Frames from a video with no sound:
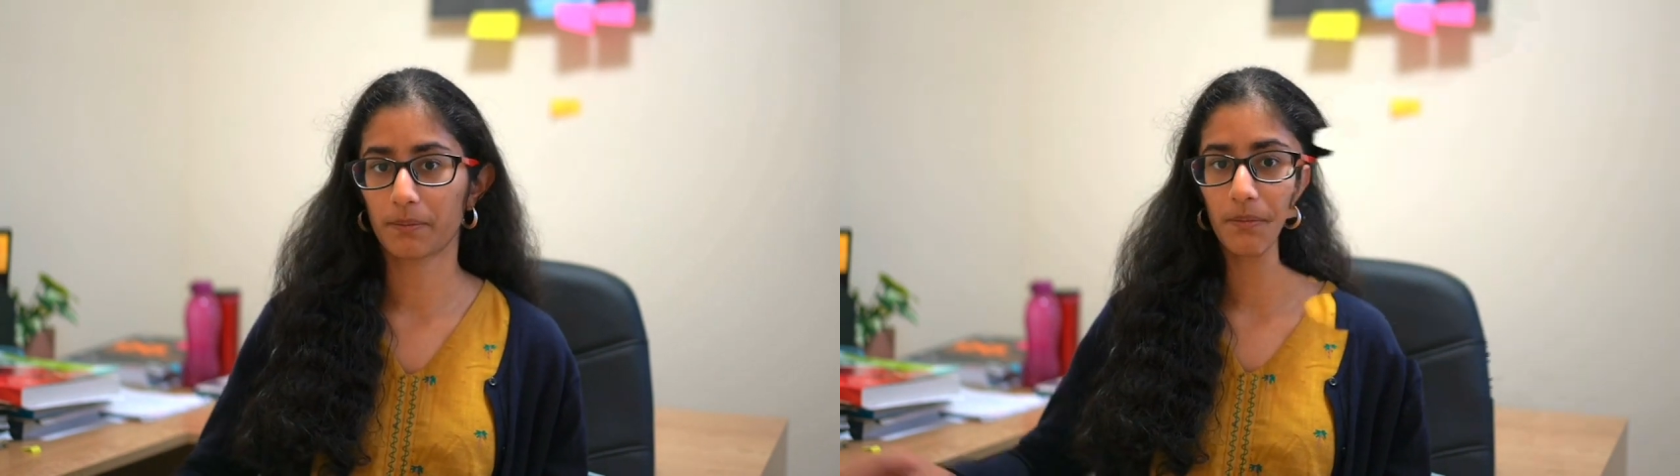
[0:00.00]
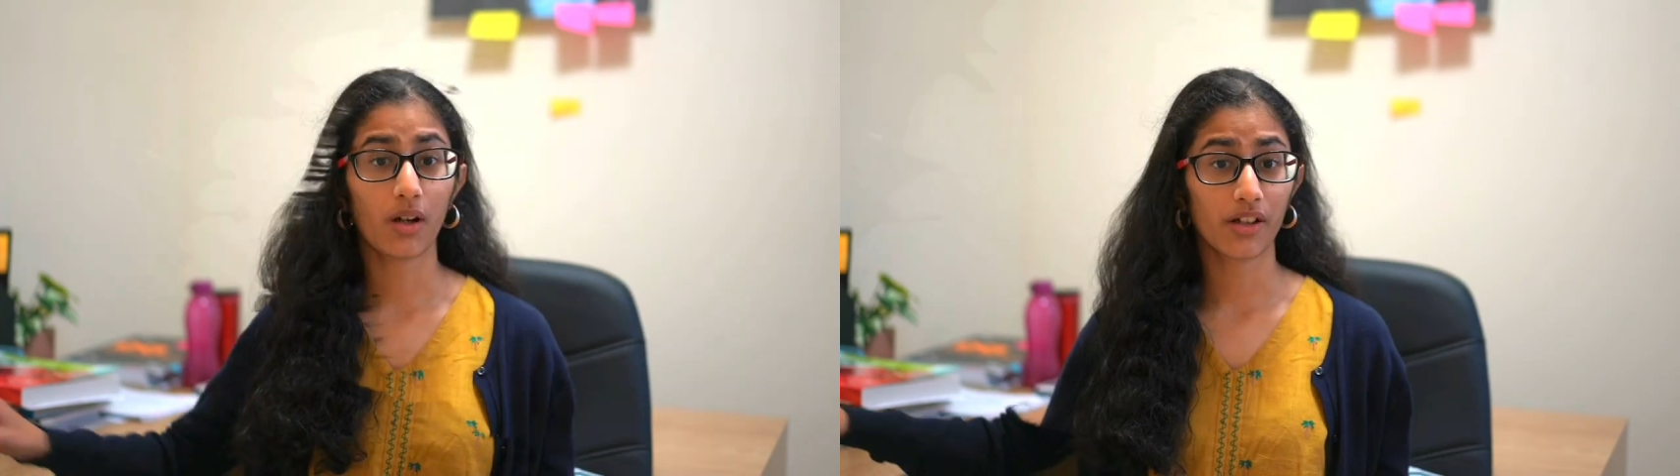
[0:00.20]

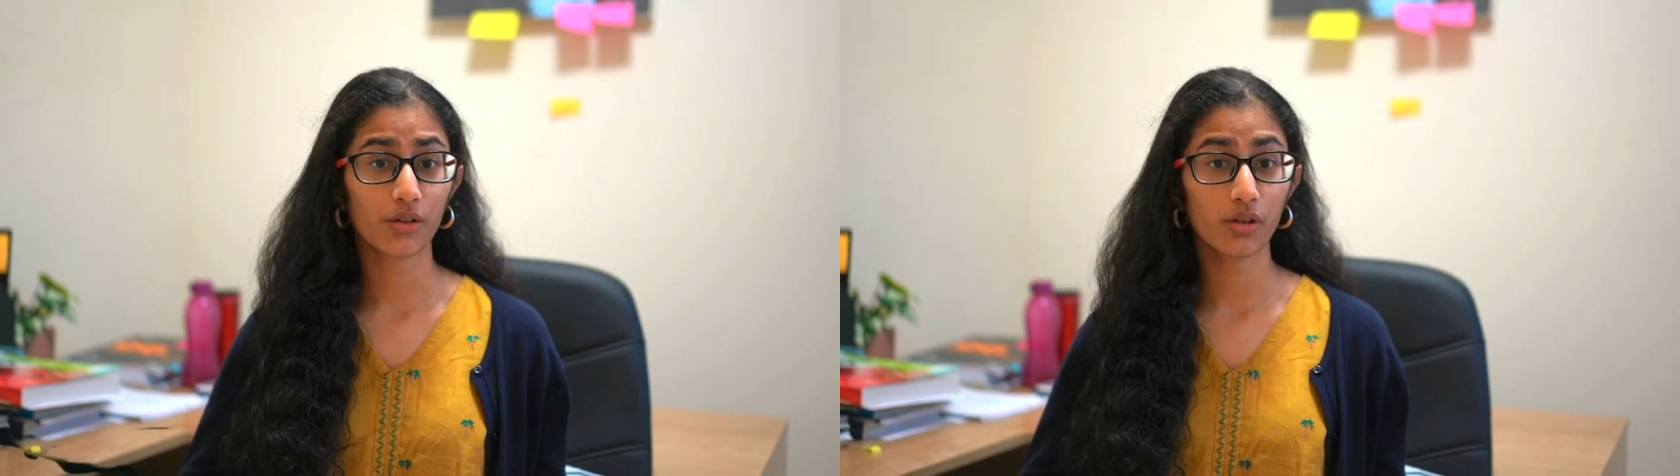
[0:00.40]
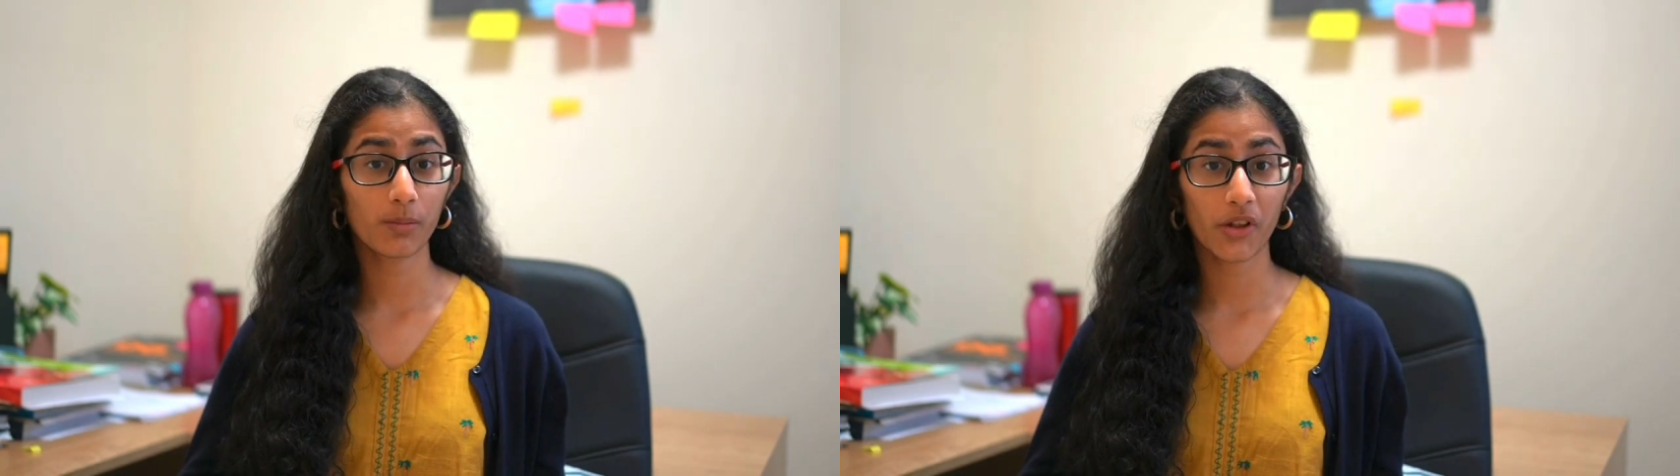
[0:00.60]
Now I
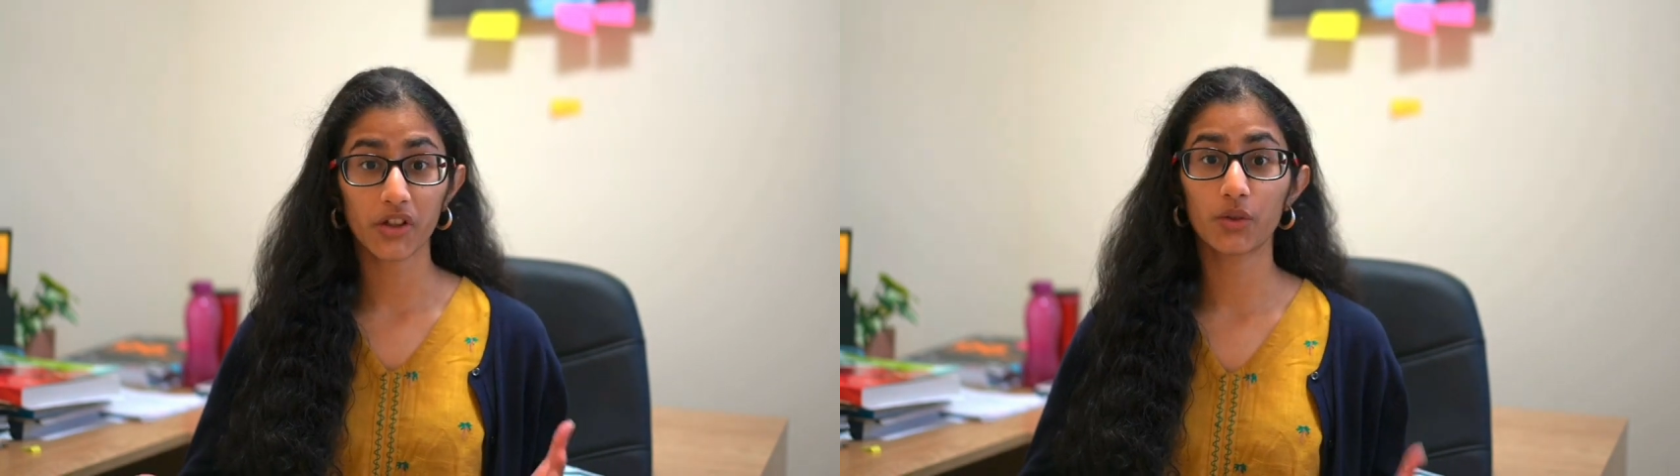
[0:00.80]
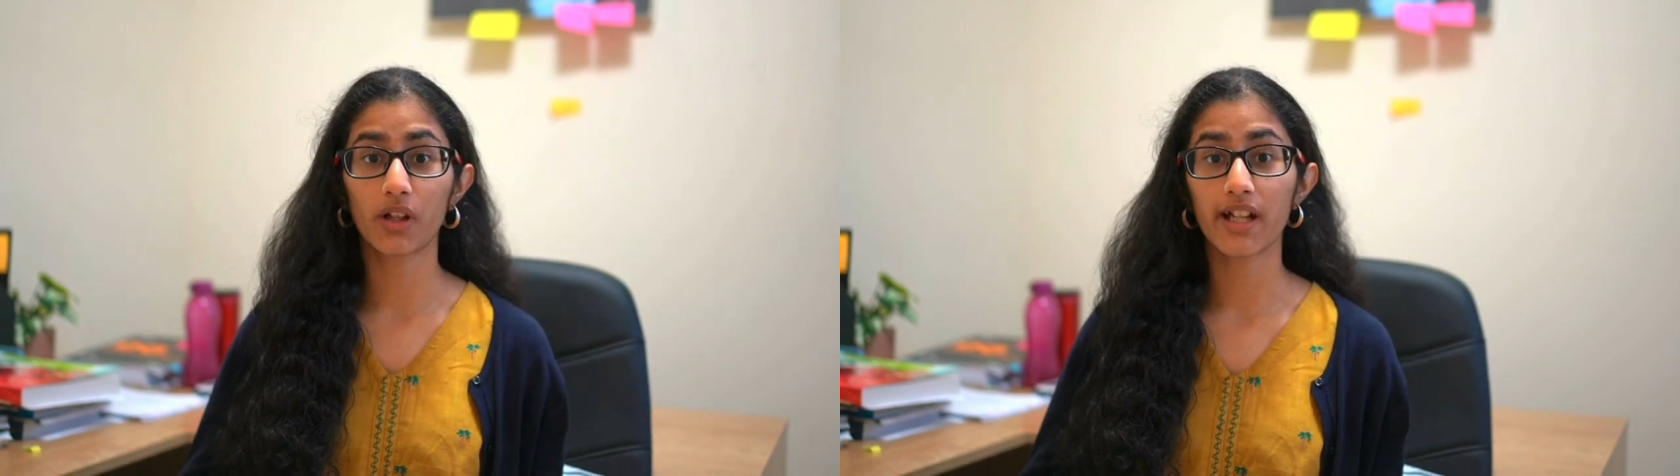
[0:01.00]
don't know
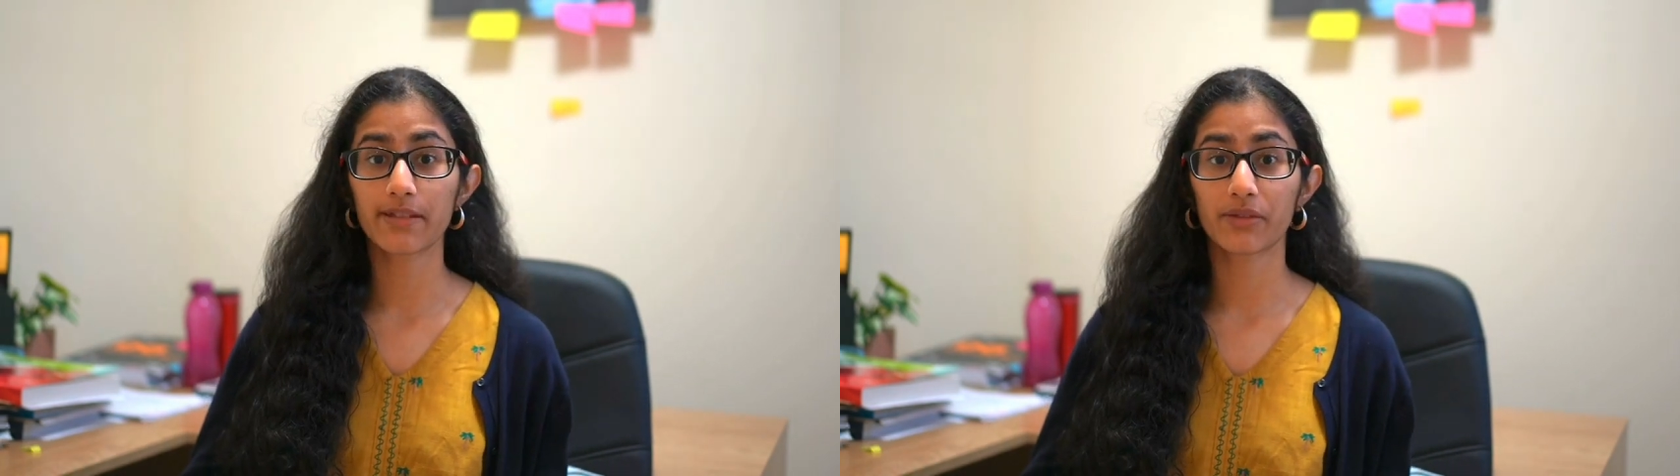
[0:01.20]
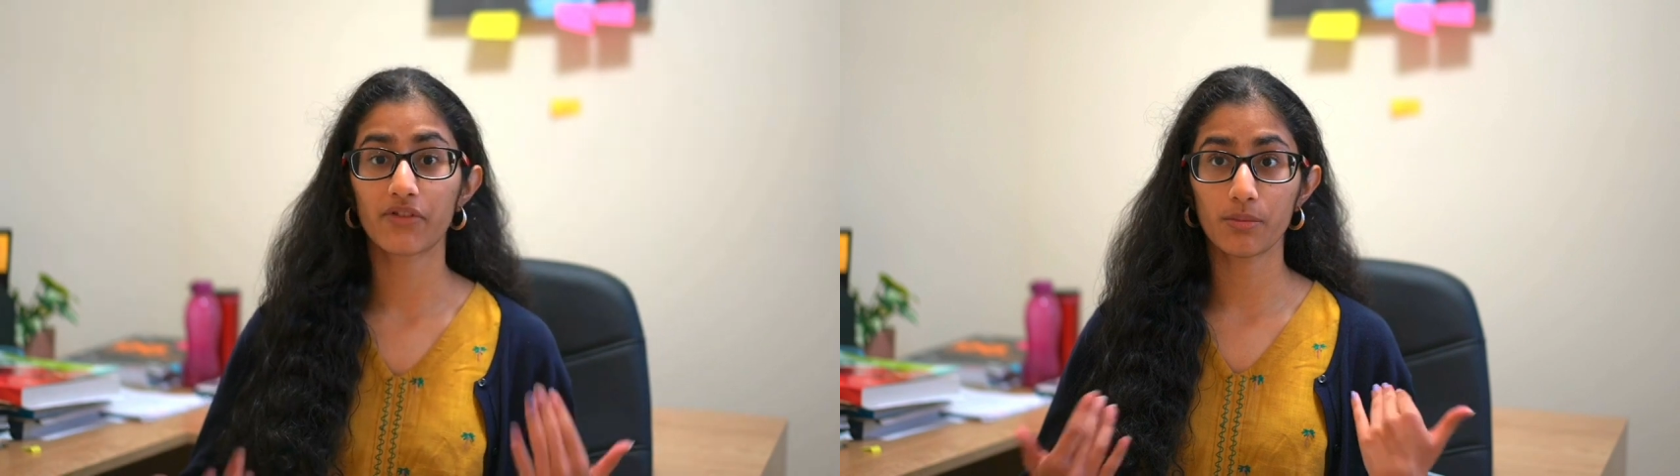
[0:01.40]
about you guys
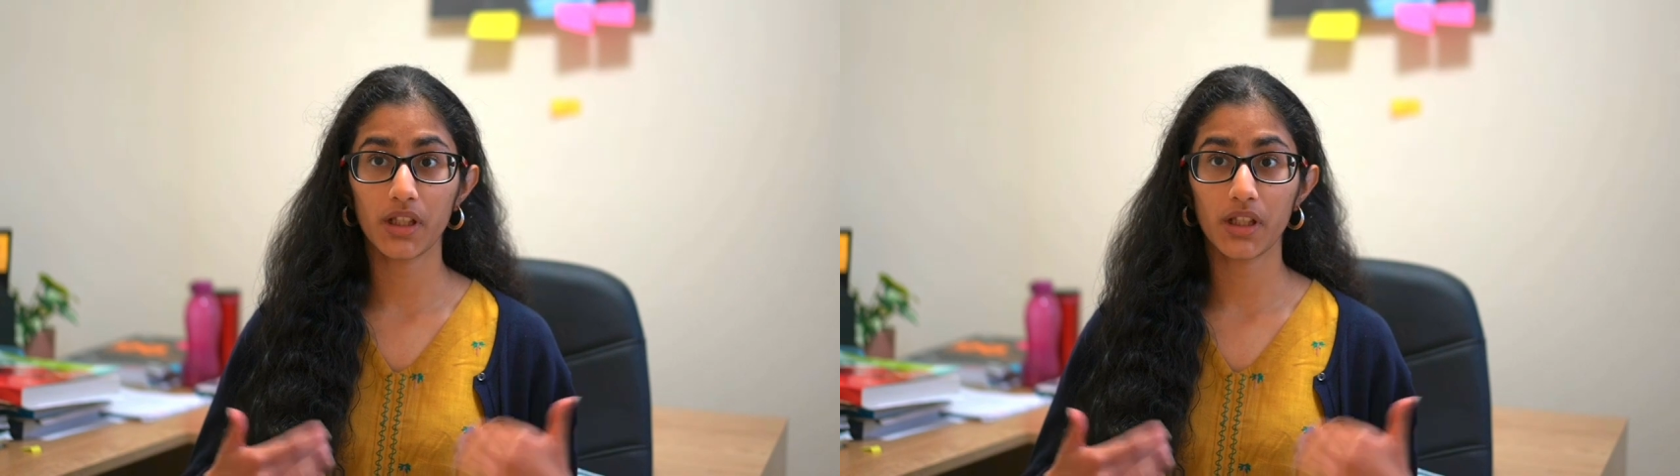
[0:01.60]
but for